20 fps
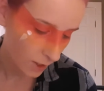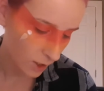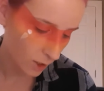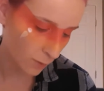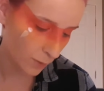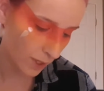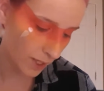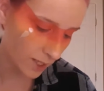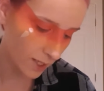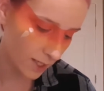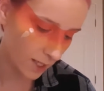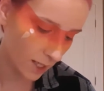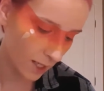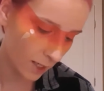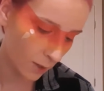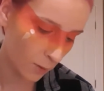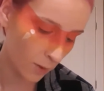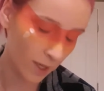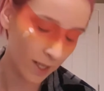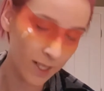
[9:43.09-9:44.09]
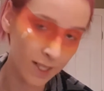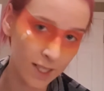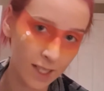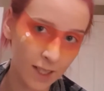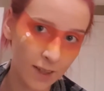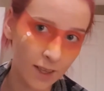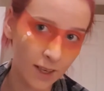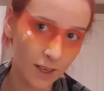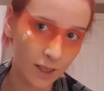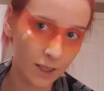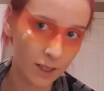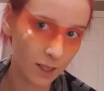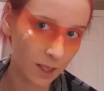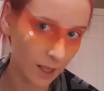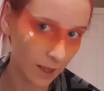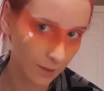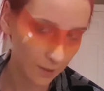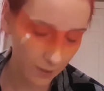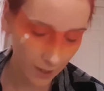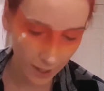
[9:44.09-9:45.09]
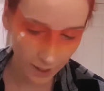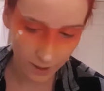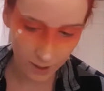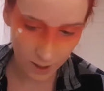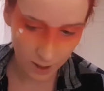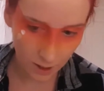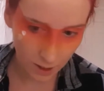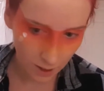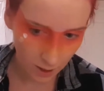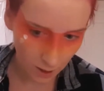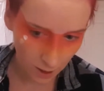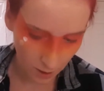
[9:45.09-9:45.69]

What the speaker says: So basically what I did there to get that,